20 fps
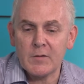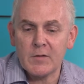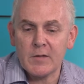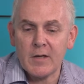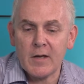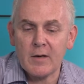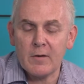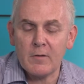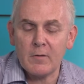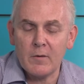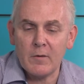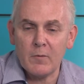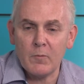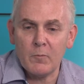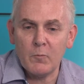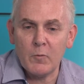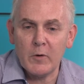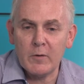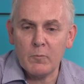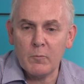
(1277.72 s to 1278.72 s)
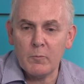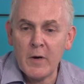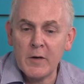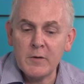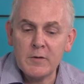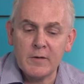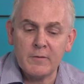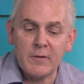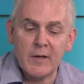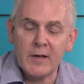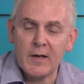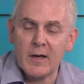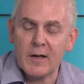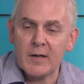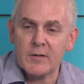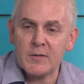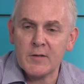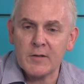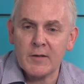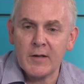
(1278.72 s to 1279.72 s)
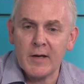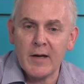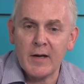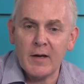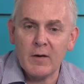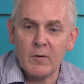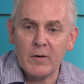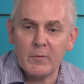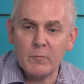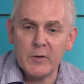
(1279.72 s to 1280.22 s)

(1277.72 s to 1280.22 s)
So most of our clients are there.